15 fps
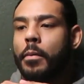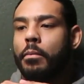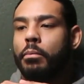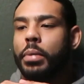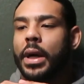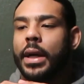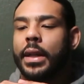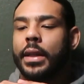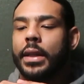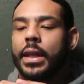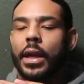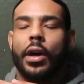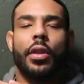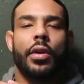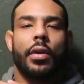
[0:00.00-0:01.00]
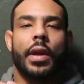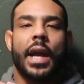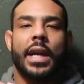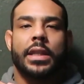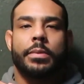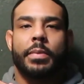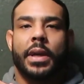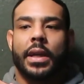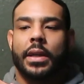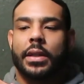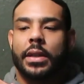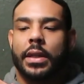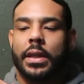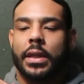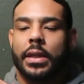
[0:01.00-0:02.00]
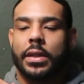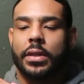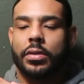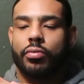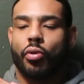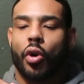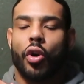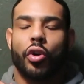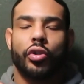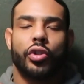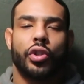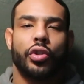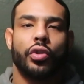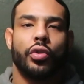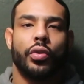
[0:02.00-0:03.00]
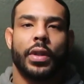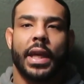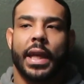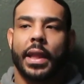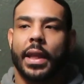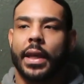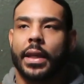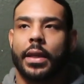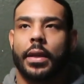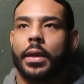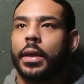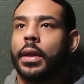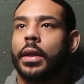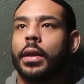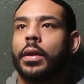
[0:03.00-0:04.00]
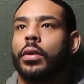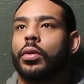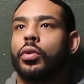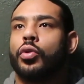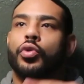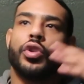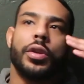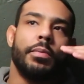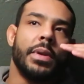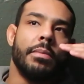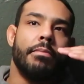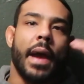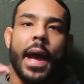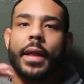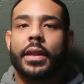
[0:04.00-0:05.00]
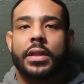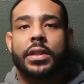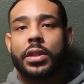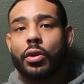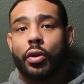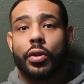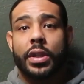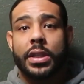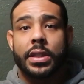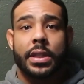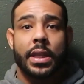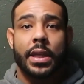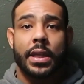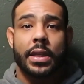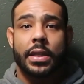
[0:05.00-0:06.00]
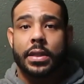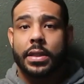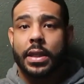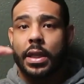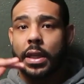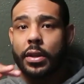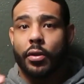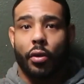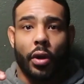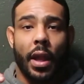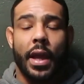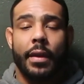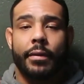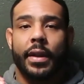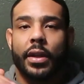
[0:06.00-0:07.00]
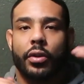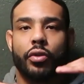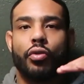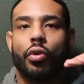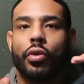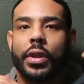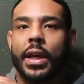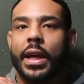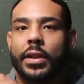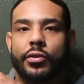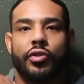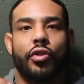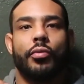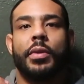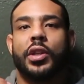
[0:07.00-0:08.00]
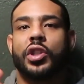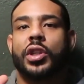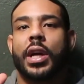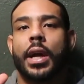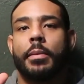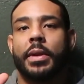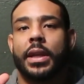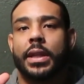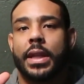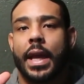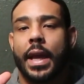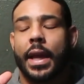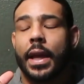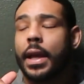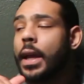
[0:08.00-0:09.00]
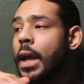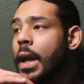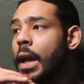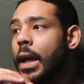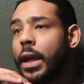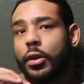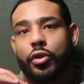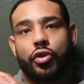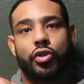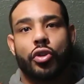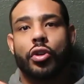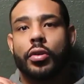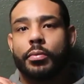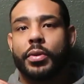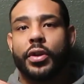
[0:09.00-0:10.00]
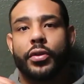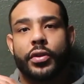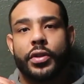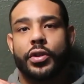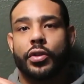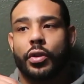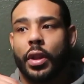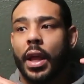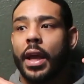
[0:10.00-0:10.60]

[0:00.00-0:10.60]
but the other aspect is wrong too. That like you should be balancing all these things in your life. Like you only got so much time in a day, and there's certain periods of your